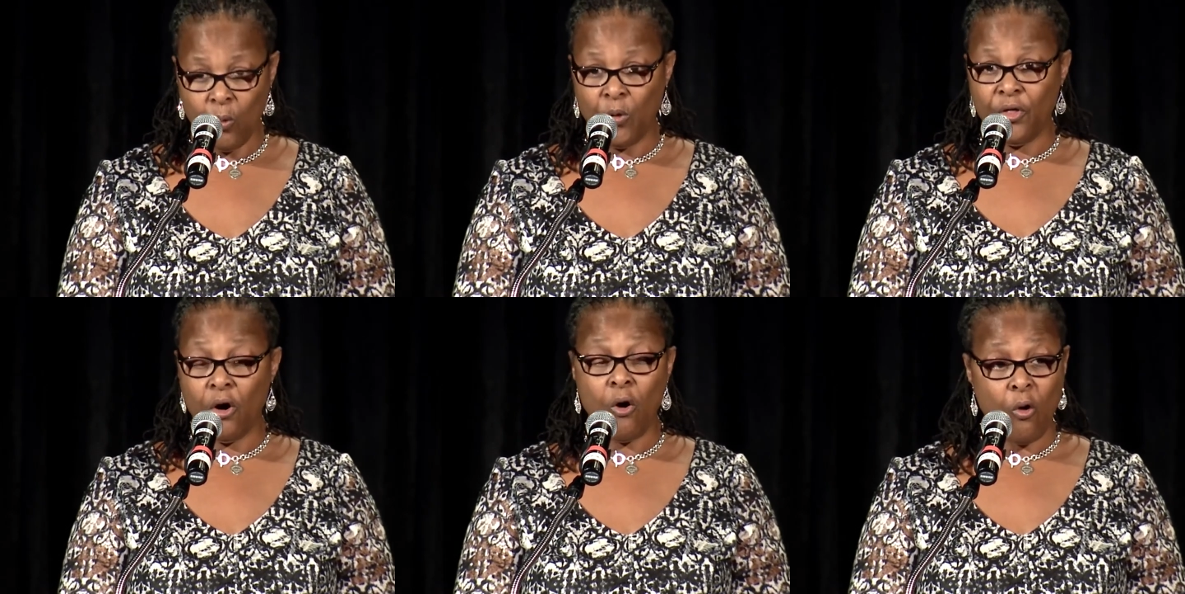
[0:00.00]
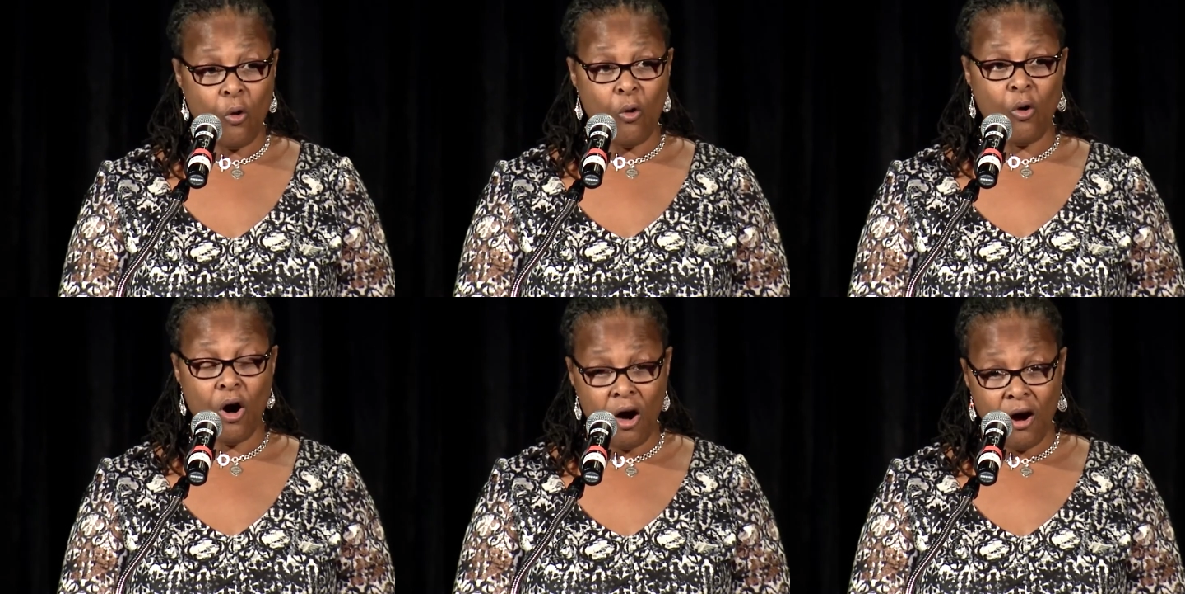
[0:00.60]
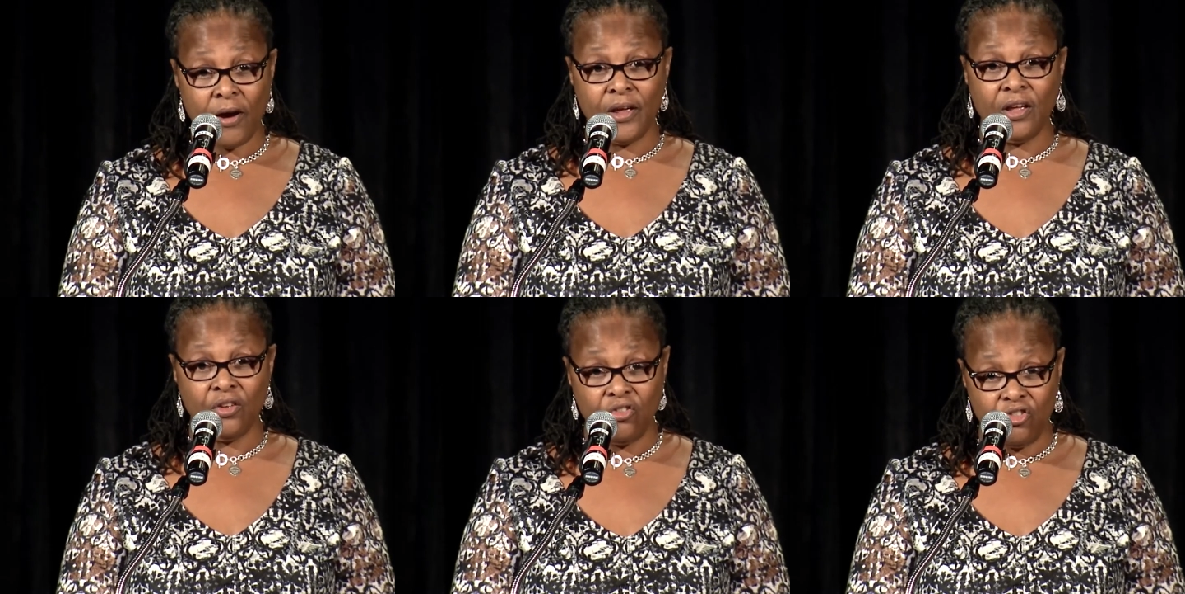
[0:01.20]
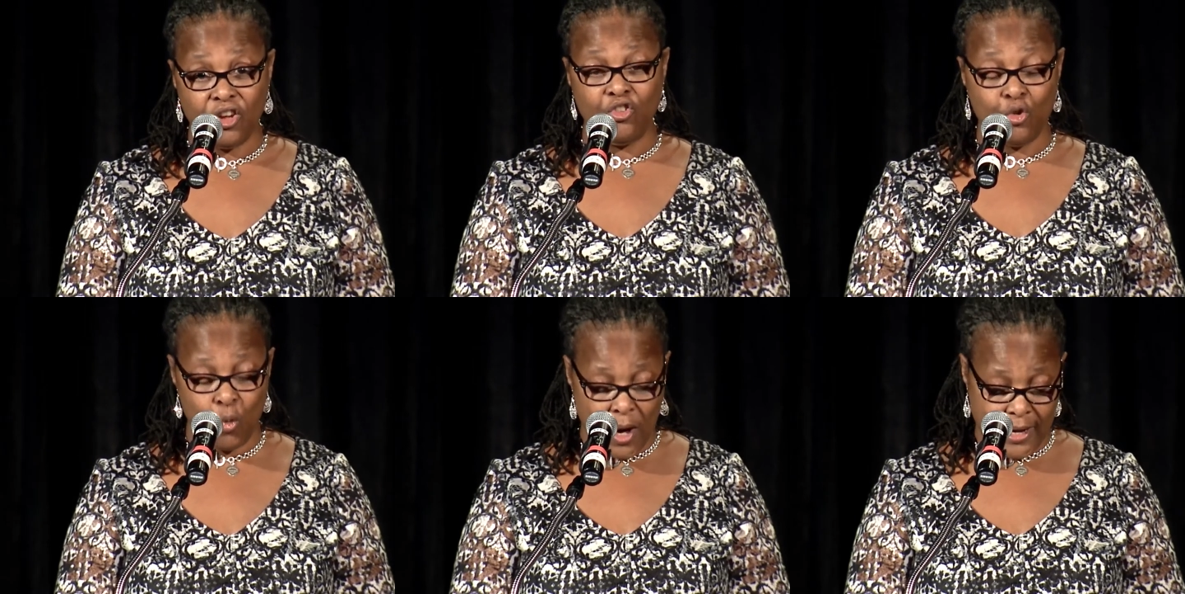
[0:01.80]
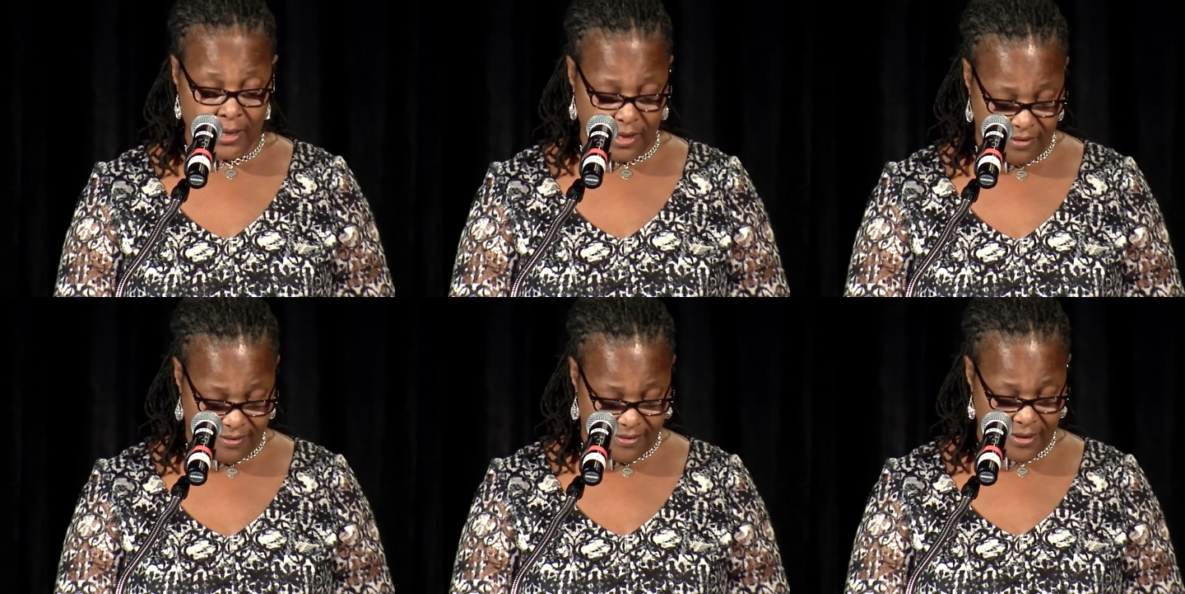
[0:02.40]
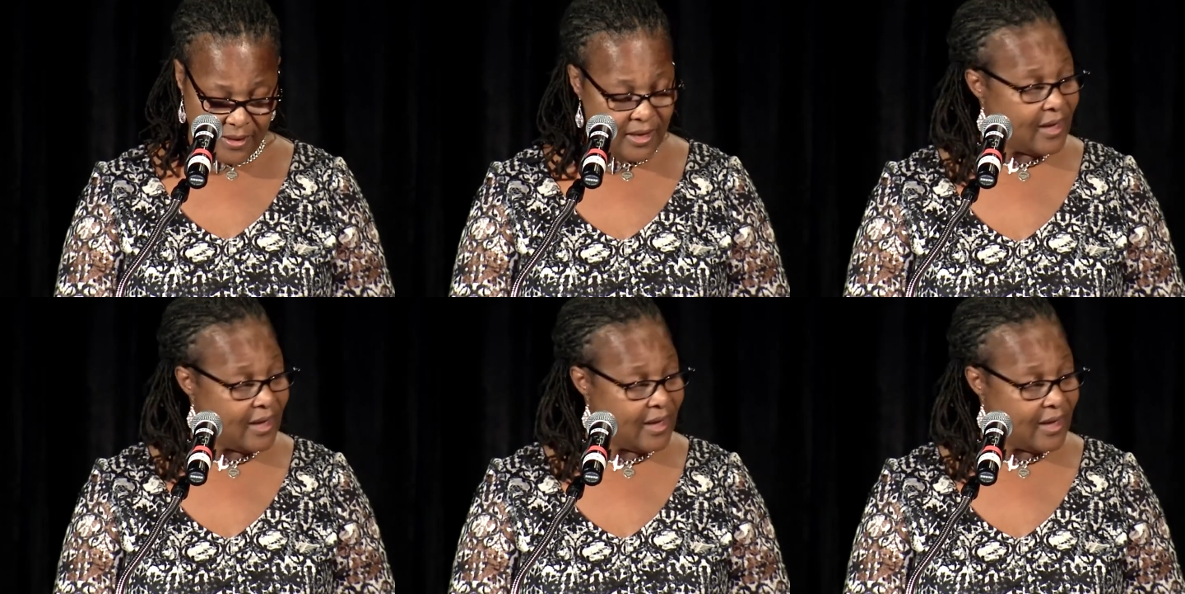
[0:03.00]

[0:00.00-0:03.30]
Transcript: with wholehearted genuineness.